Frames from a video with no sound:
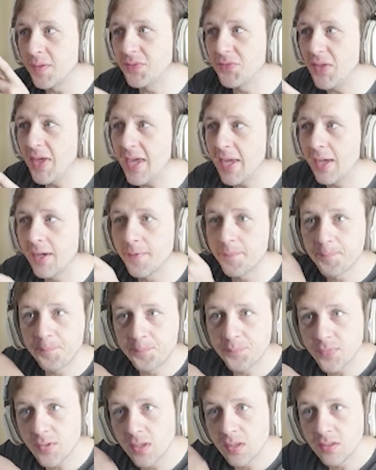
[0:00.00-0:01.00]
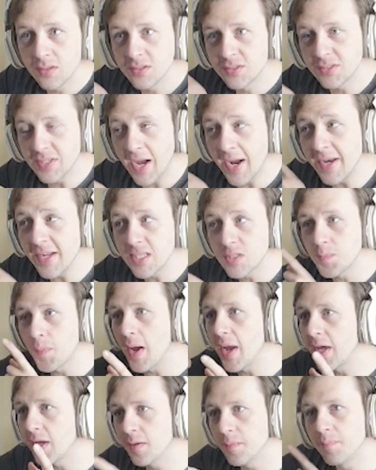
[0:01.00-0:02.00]
think Tiny
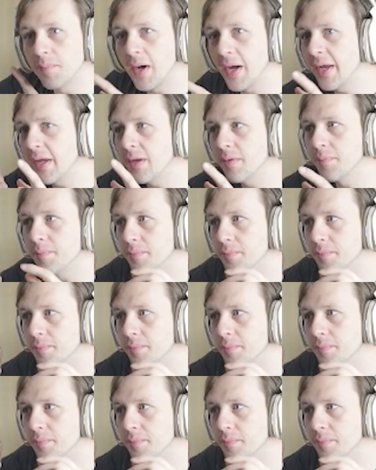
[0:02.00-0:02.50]
Spike might